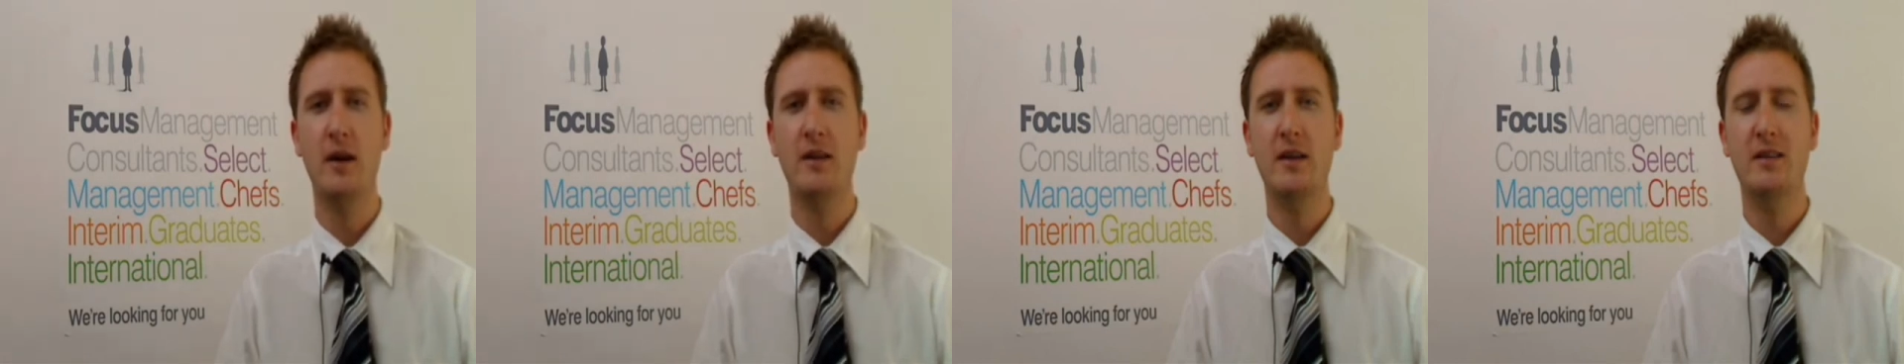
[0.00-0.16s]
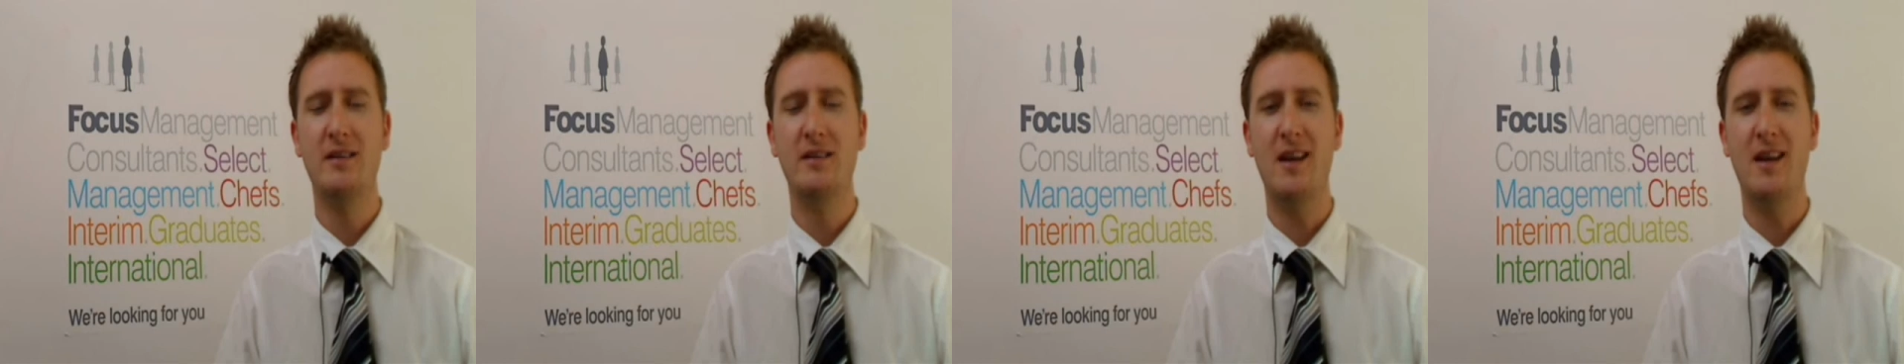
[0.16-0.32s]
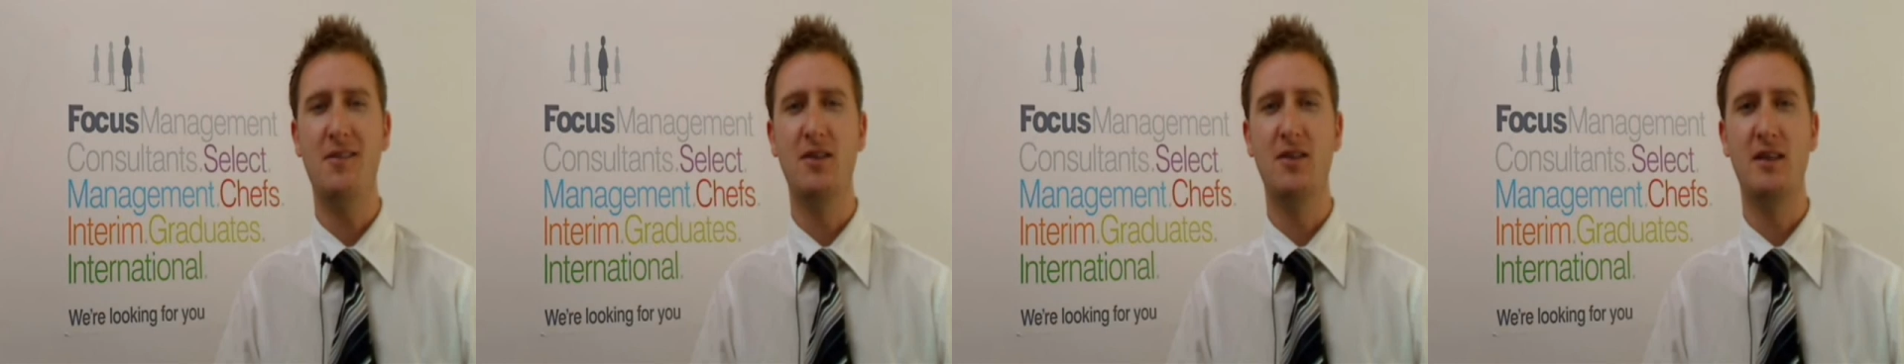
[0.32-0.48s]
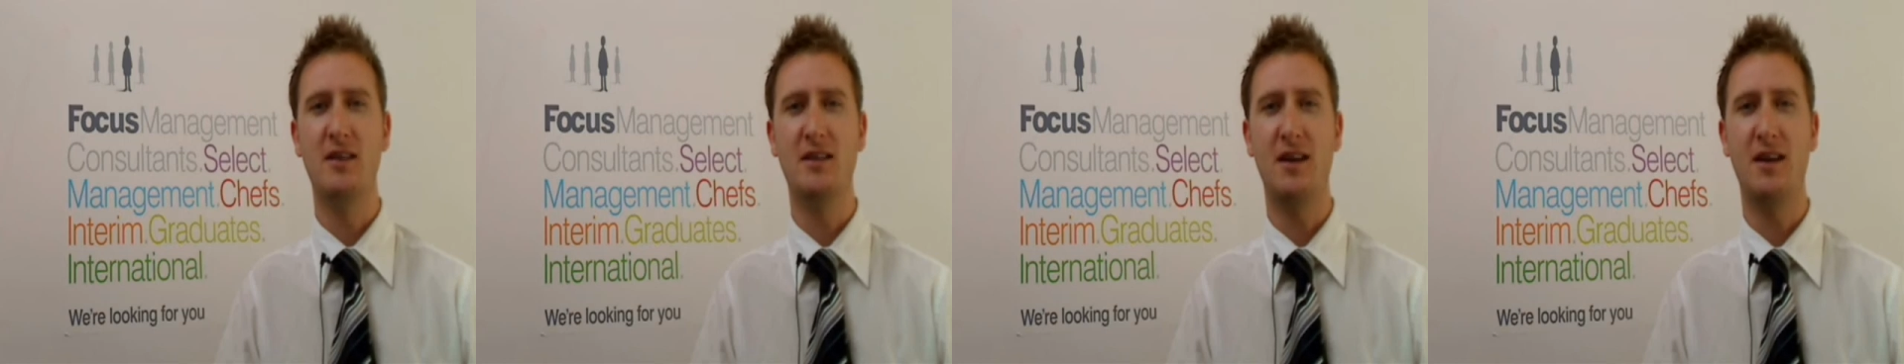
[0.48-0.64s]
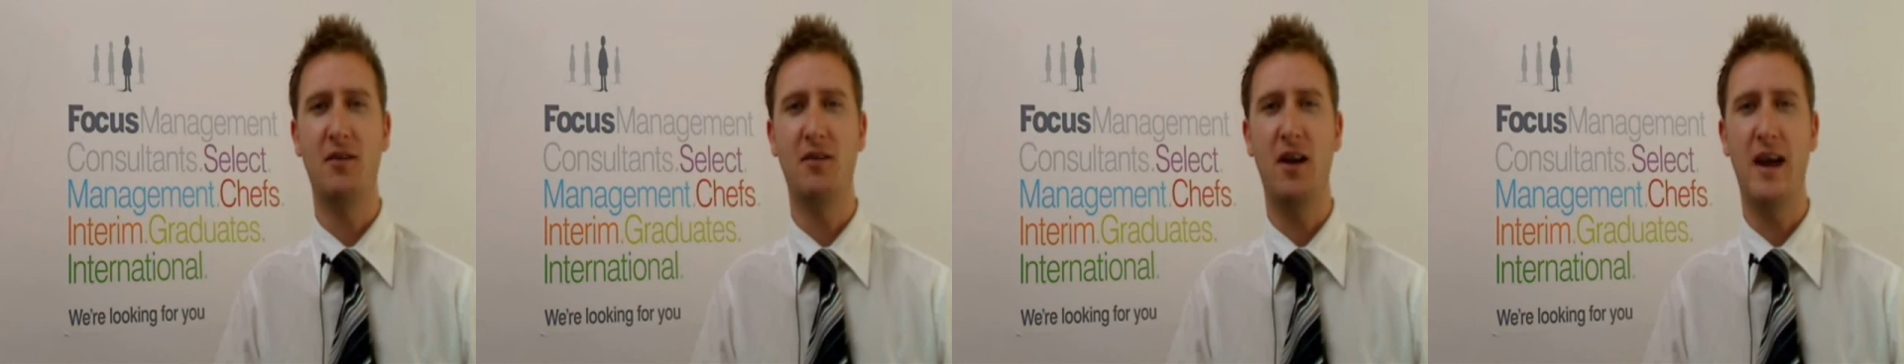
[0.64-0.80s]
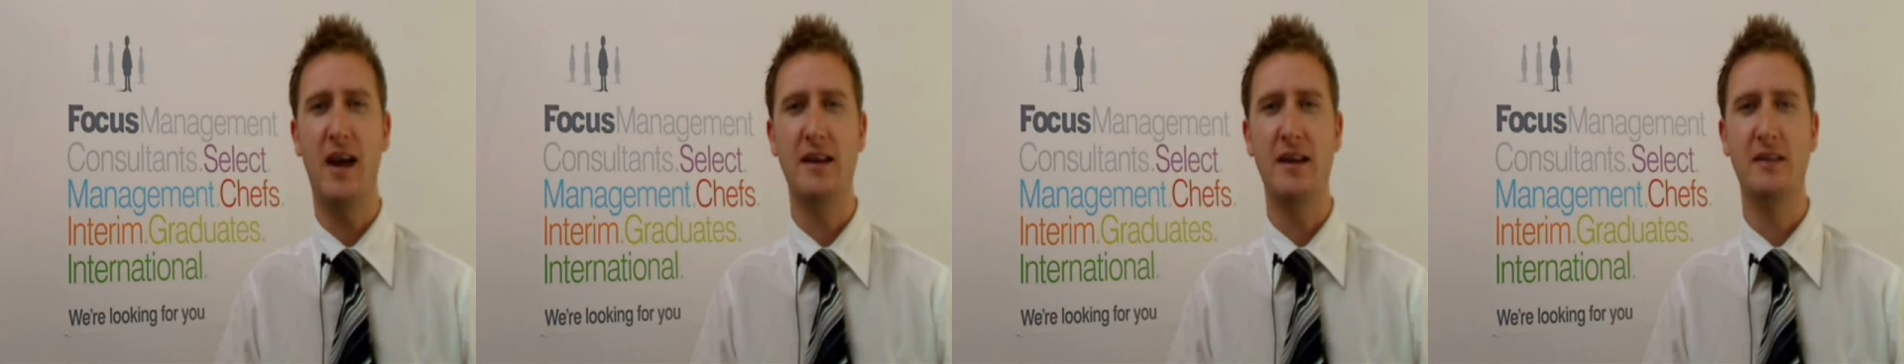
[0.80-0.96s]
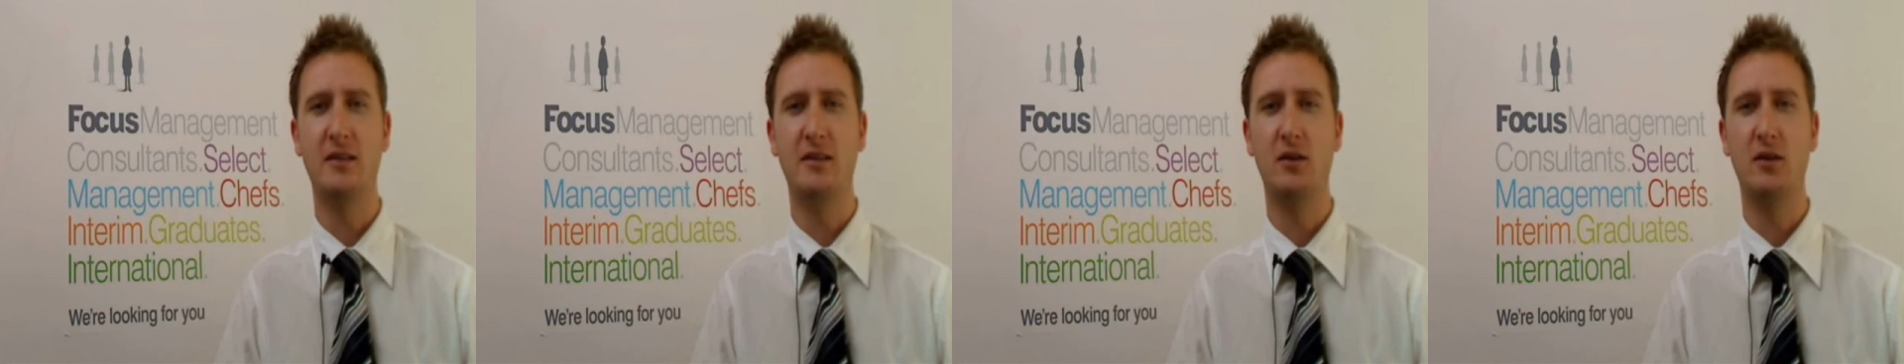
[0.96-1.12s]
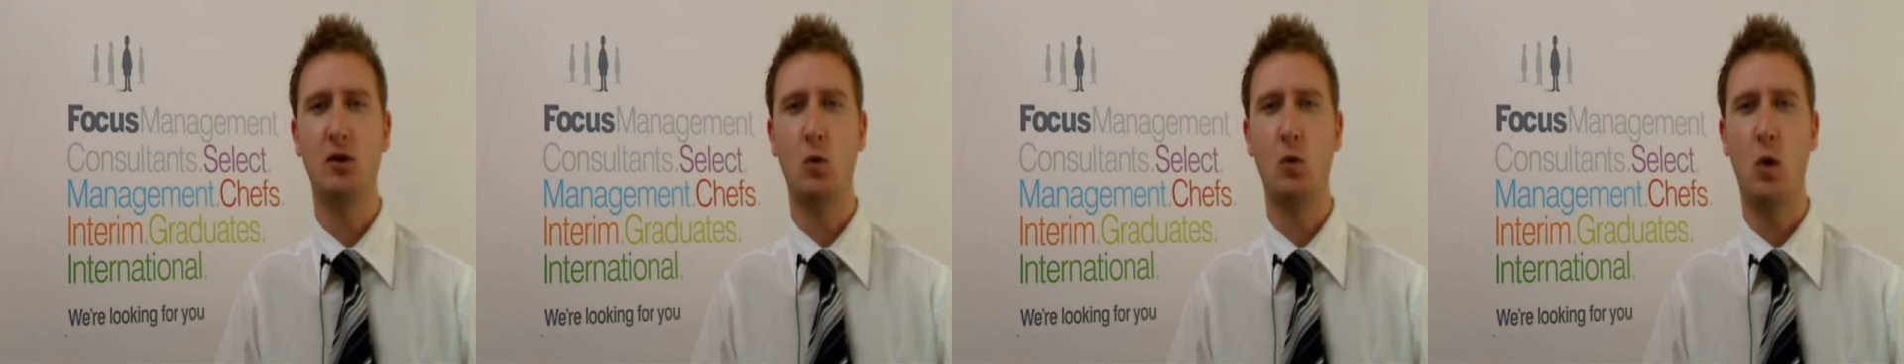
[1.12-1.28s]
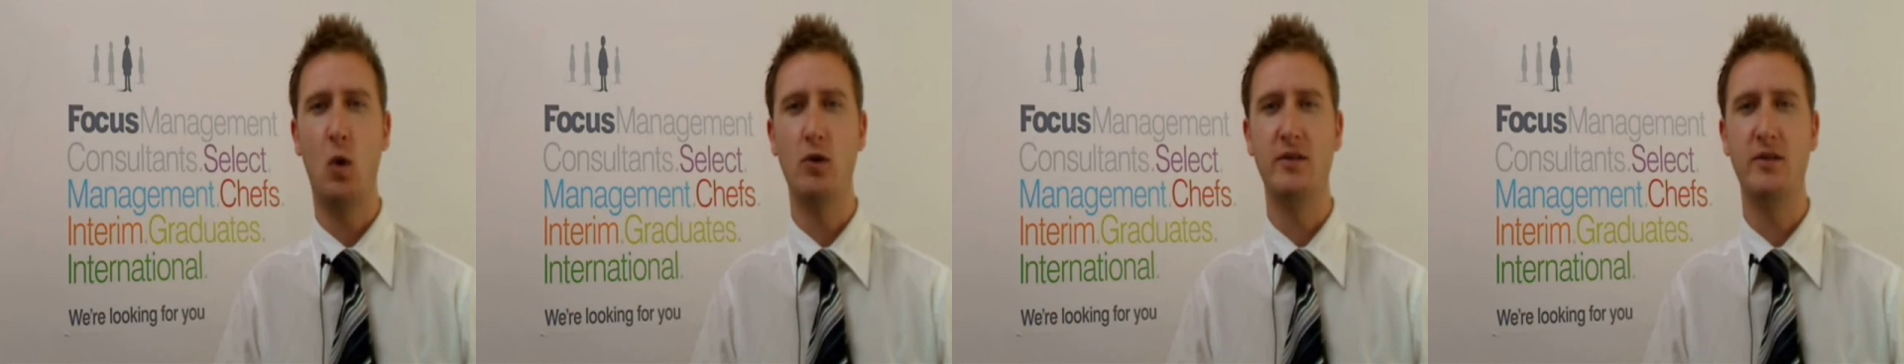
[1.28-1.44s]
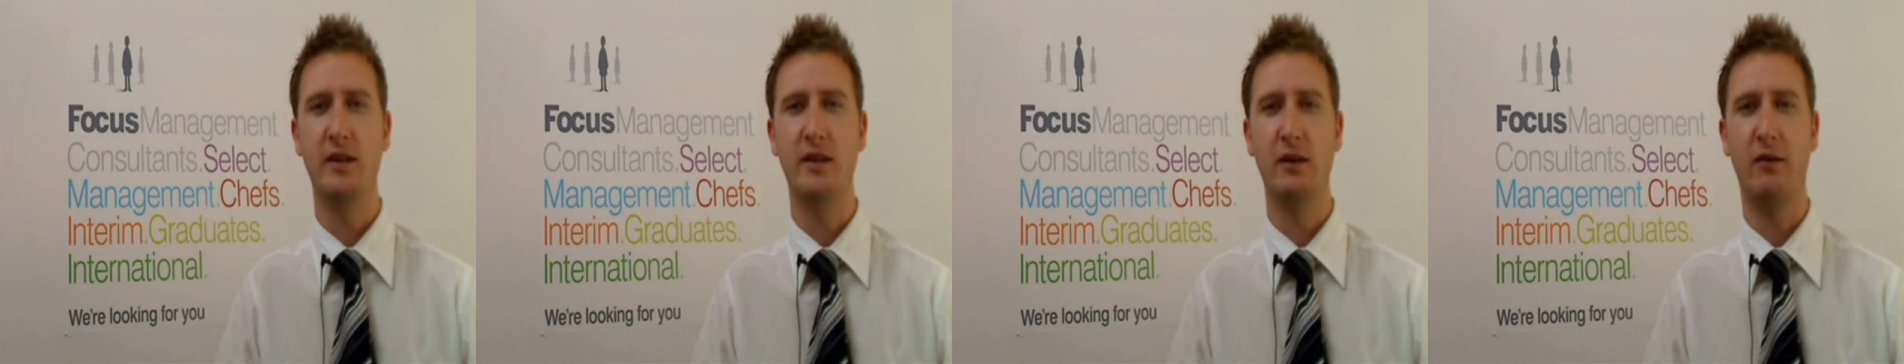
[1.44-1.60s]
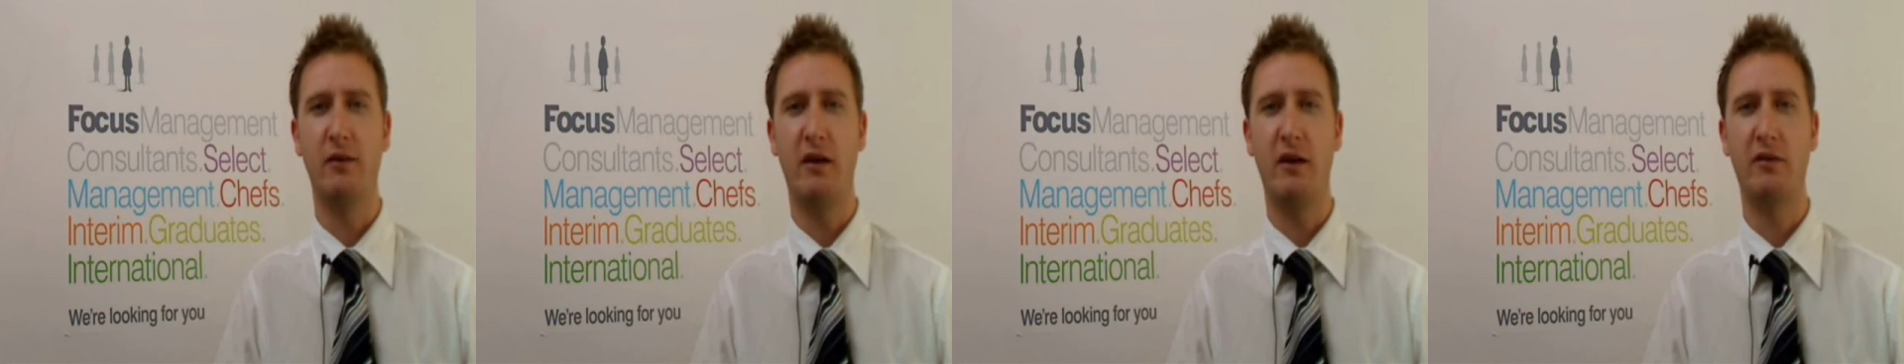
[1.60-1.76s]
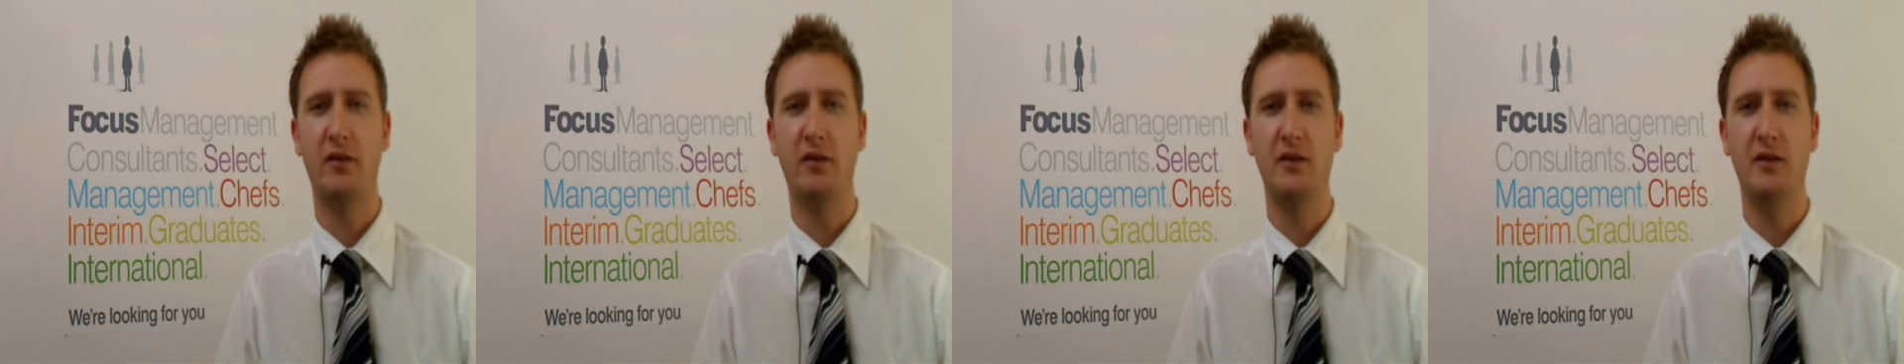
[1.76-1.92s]
778, quoting the
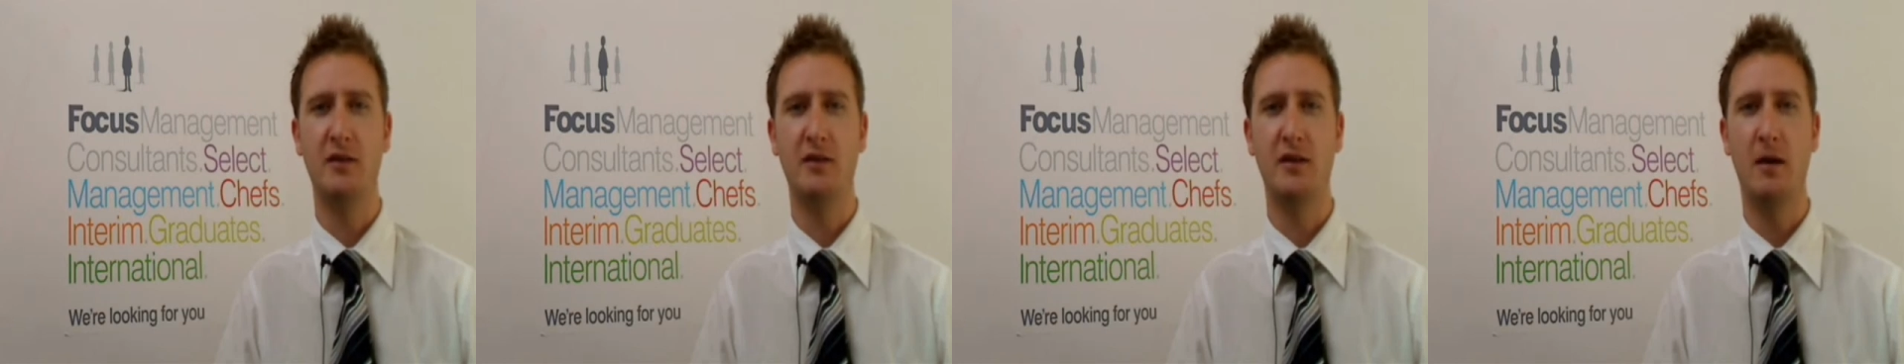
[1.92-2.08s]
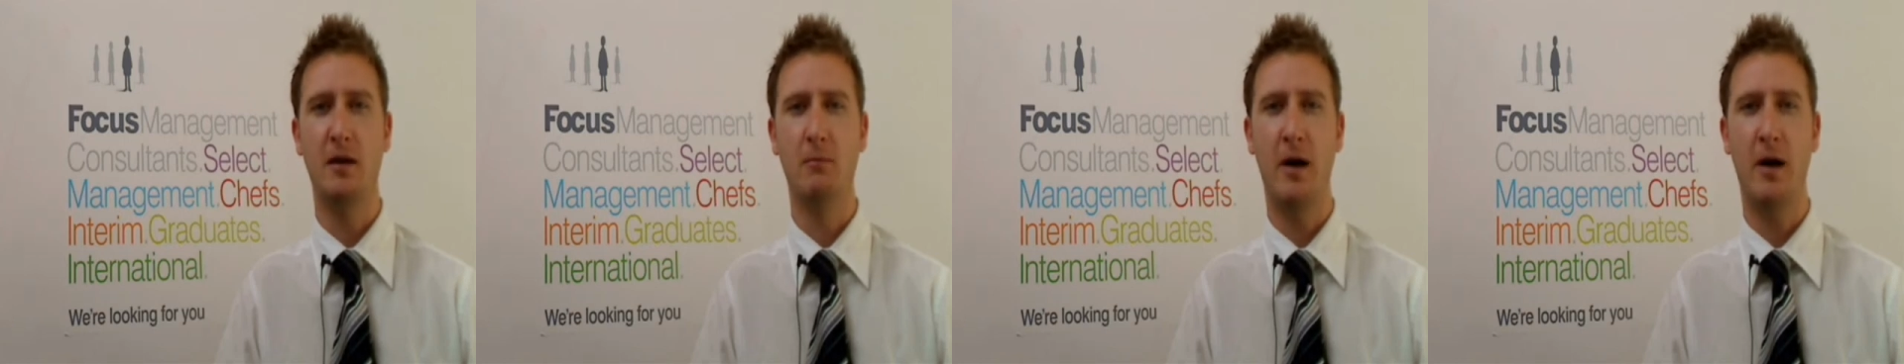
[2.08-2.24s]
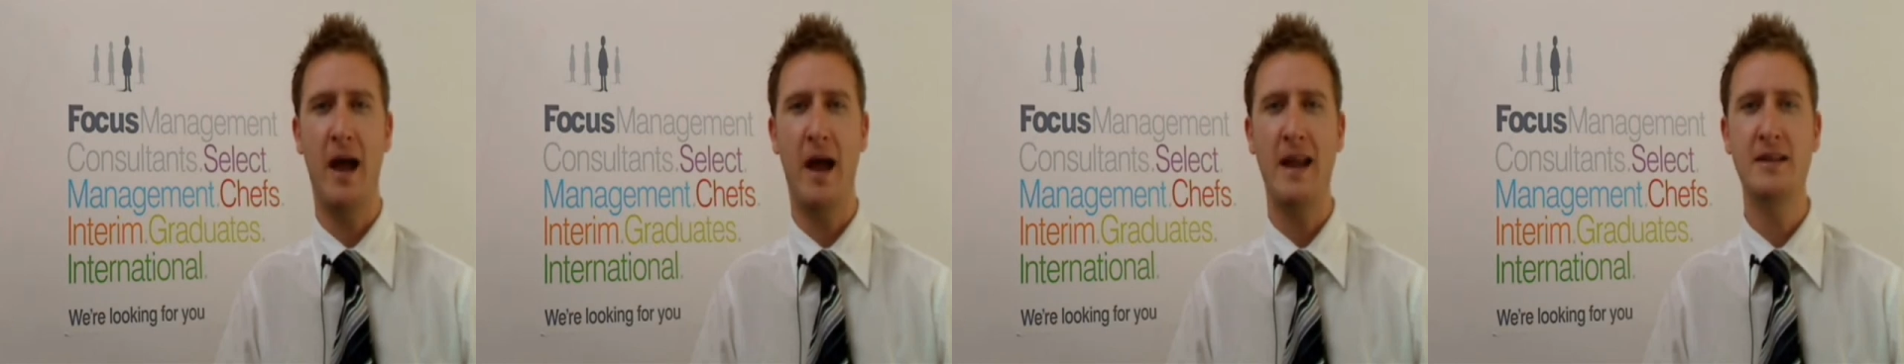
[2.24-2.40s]
reference number